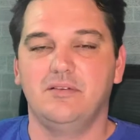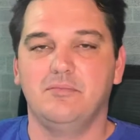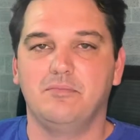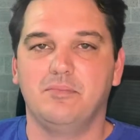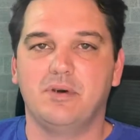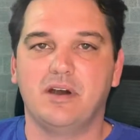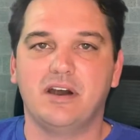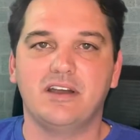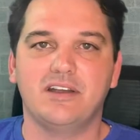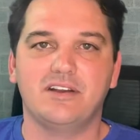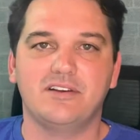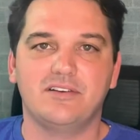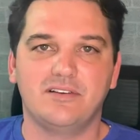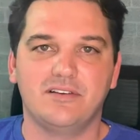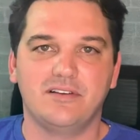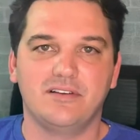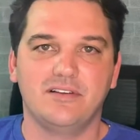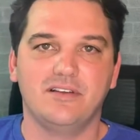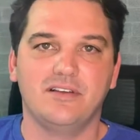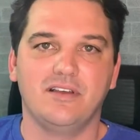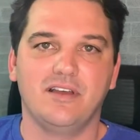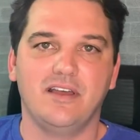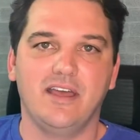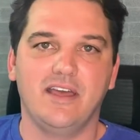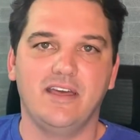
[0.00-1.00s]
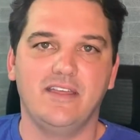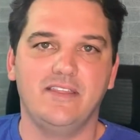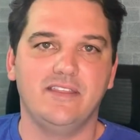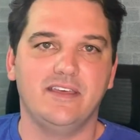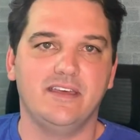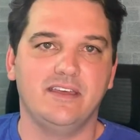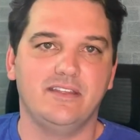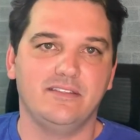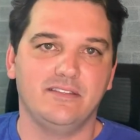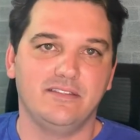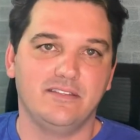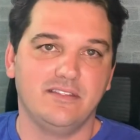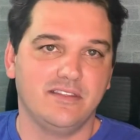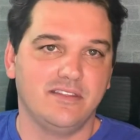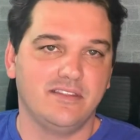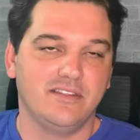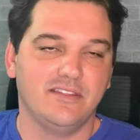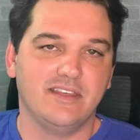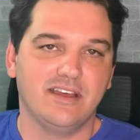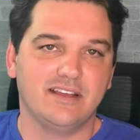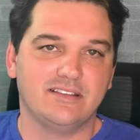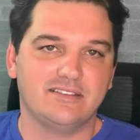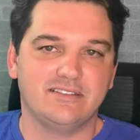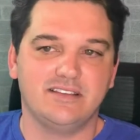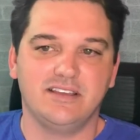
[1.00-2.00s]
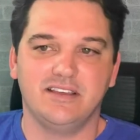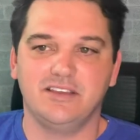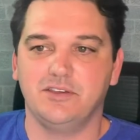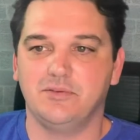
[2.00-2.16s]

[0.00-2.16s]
buyer, and then that's it.